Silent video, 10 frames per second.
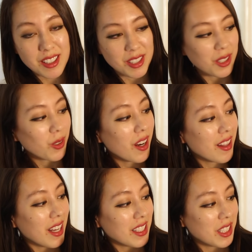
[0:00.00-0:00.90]
So
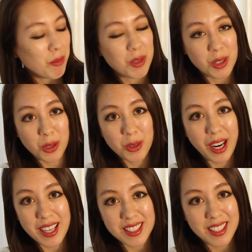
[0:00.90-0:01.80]
that seems so
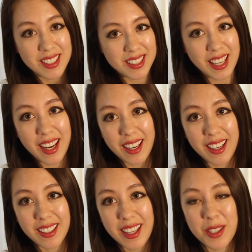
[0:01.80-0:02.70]
crazy to say
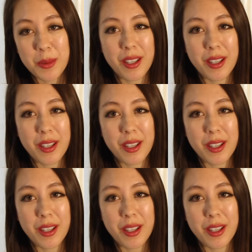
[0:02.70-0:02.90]
and kind of